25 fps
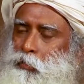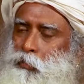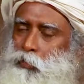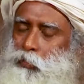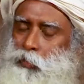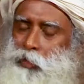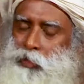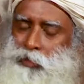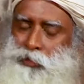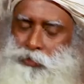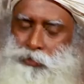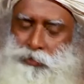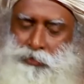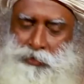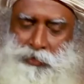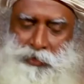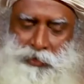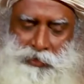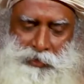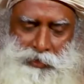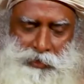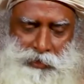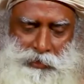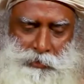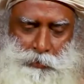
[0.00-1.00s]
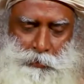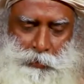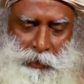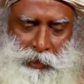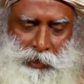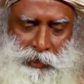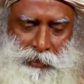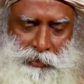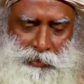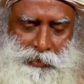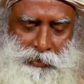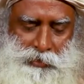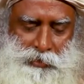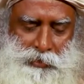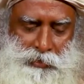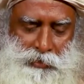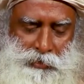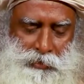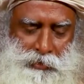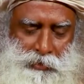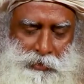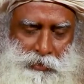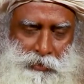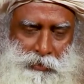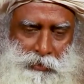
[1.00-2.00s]
What you think is past,
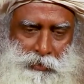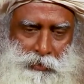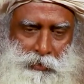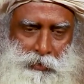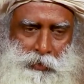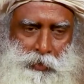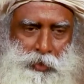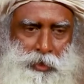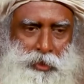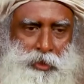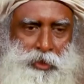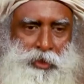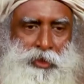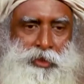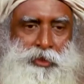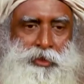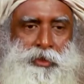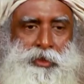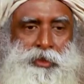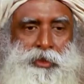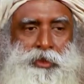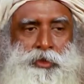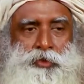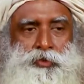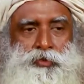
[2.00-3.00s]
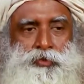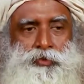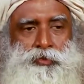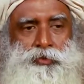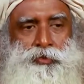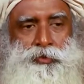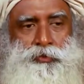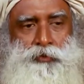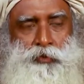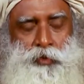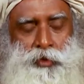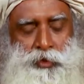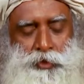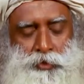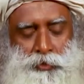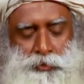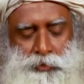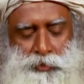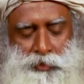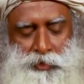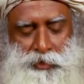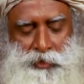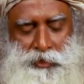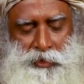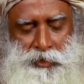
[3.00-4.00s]
what you think
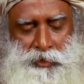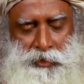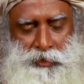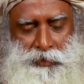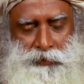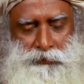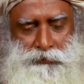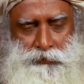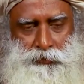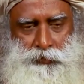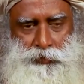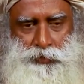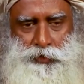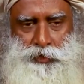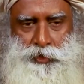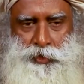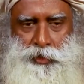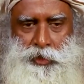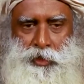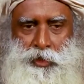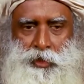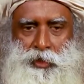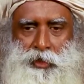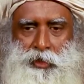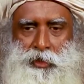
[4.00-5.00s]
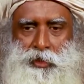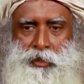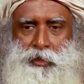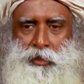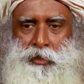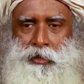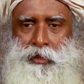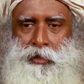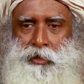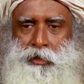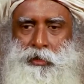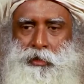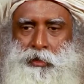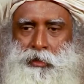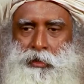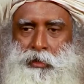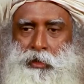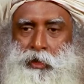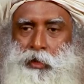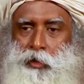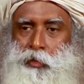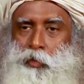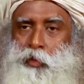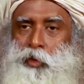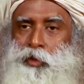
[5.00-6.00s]
is future,
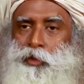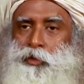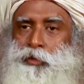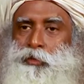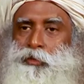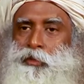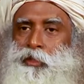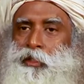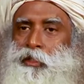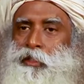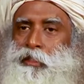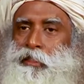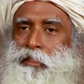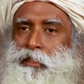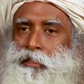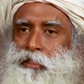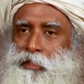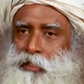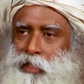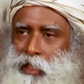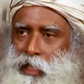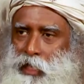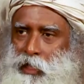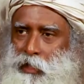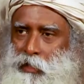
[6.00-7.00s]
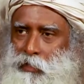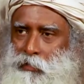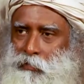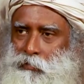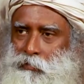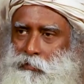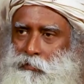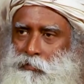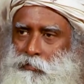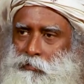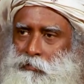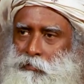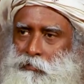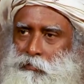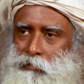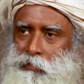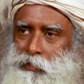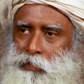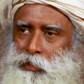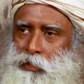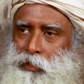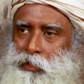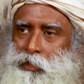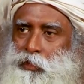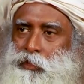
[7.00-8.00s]
or what you think is now,
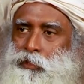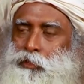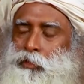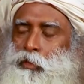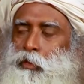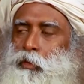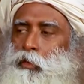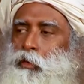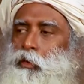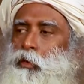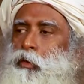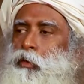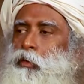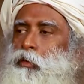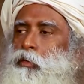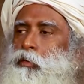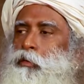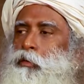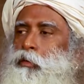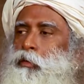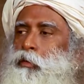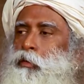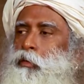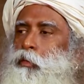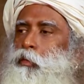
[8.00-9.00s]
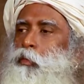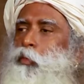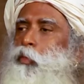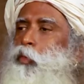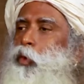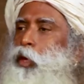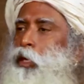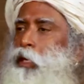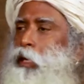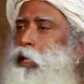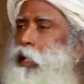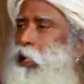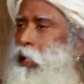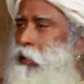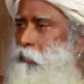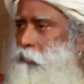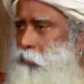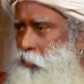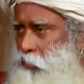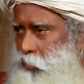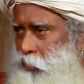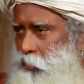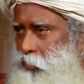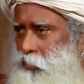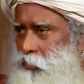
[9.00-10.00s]
is all one
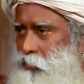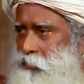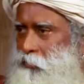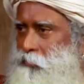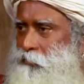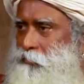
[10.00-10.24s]
happening.